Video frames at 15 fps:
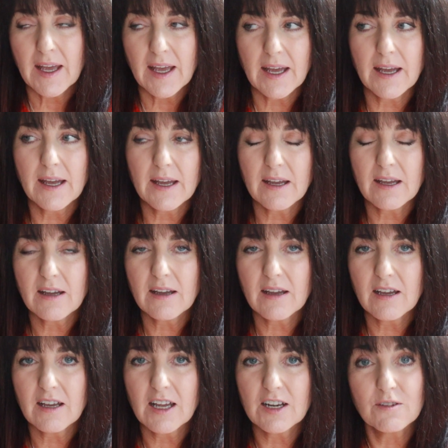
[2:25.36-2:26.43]

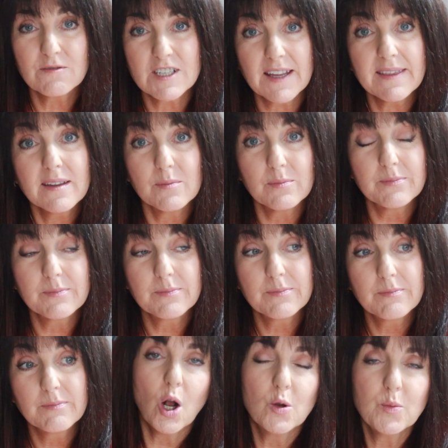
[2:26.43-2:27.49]
And I've done them.
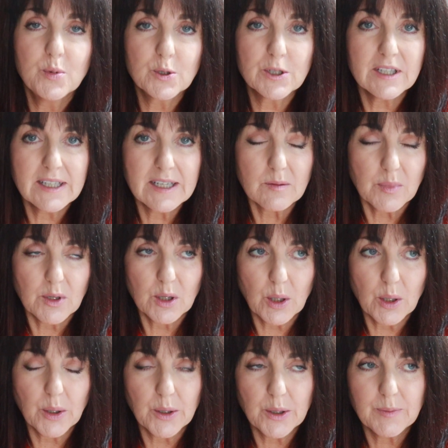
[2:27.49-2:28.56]
I'll put a link
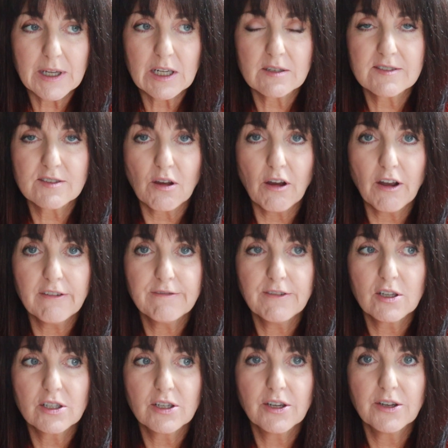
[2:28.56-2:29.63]
below because I
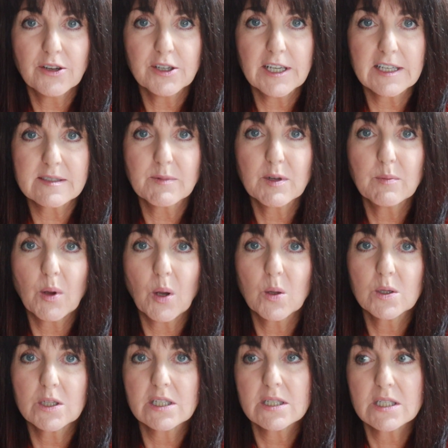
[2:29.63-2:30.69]
follow Yasmin
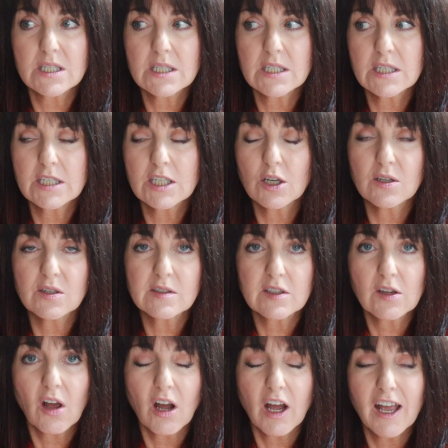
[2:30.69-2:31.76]
Boland. She goes
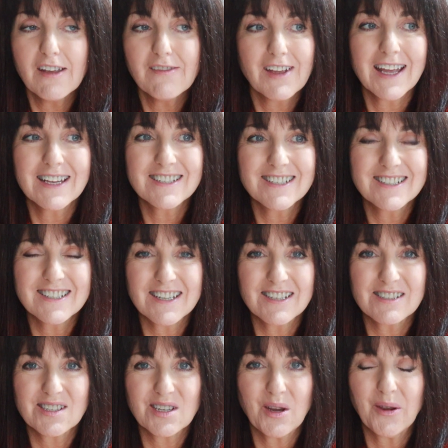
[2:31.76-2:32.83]
live and she
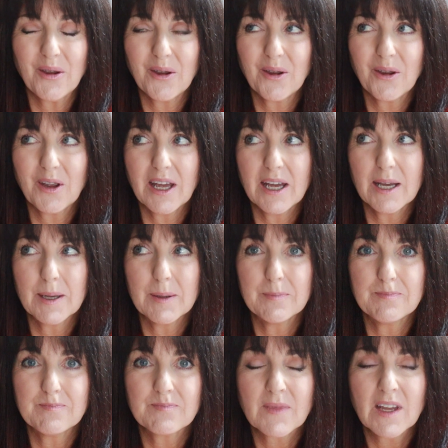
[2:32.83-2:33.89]
does her
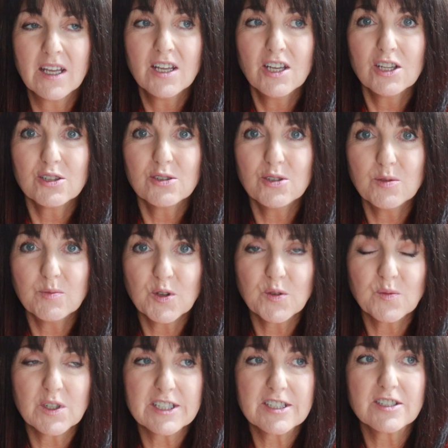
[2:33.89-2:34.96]
new
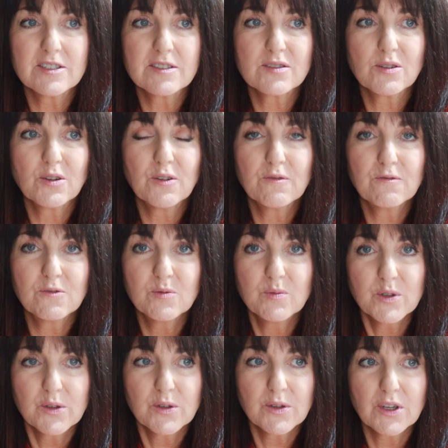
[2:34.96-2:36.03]
moon wishes, her full
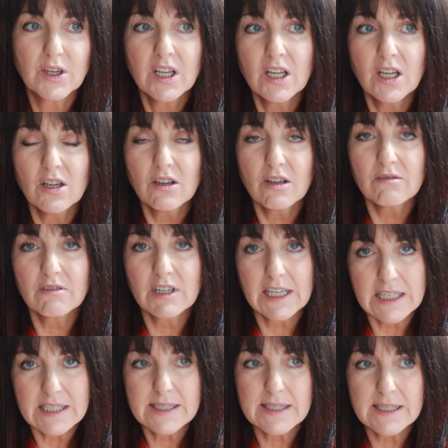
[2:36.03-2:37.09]
moon
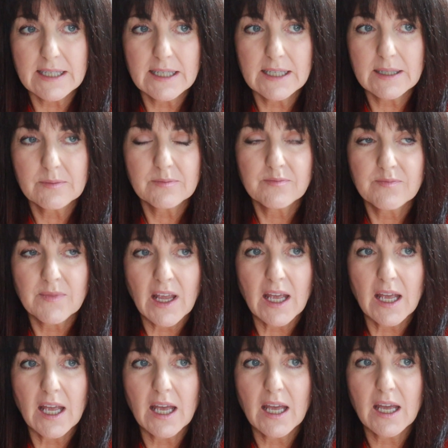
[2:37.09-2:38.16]
release thing,
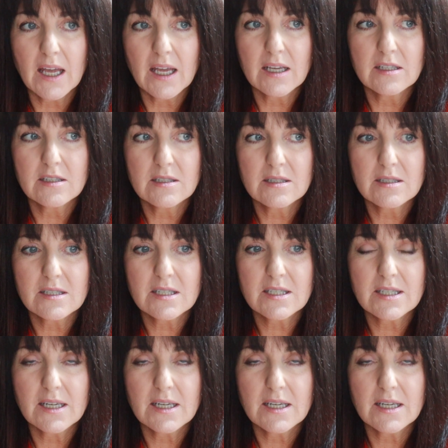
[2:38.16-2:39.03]
and